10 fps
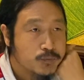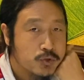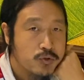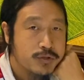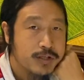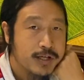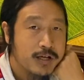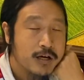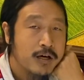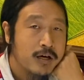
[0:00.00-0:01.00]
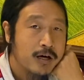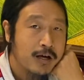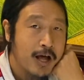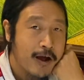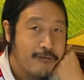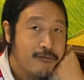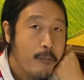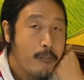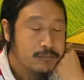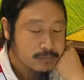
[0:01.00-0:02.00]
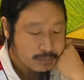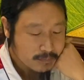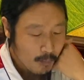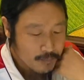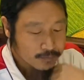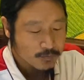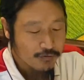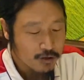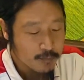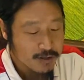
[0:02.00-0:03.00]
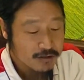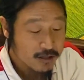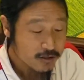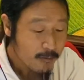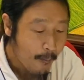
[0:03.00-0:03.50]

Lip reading: to stay alive for the business.